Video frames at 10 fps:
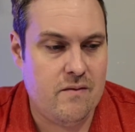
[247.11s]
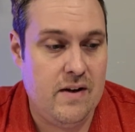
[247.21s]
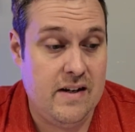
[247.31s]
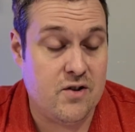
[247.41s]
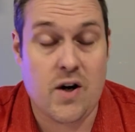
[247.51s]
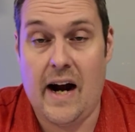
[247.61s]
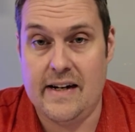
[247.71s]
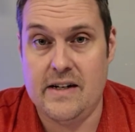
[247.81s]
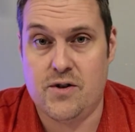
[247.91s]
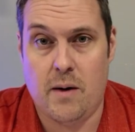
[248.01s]
in
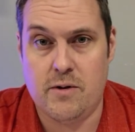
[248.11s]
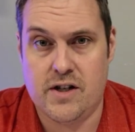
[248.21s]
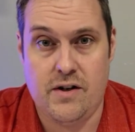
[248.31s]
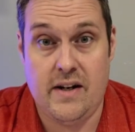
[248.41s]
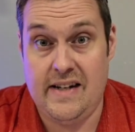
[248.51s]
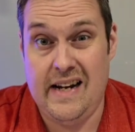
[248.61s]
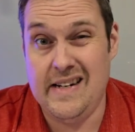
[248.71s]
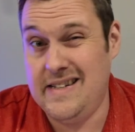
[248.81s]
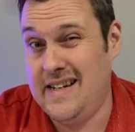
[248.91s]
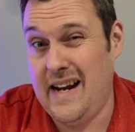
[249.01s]
trying to troubleshoot it,
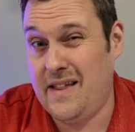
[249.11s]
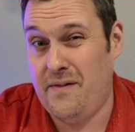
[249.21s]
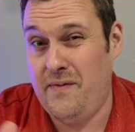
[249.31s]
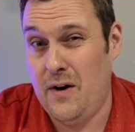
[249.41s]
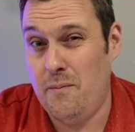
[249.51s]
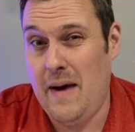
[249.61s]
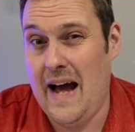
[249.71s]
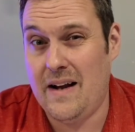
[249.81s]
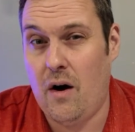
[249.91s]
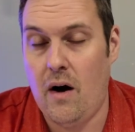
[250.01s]
needed to take the film
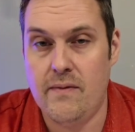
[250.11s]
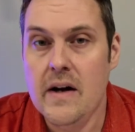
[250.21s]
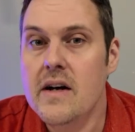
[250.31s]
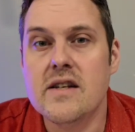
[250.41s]
back off.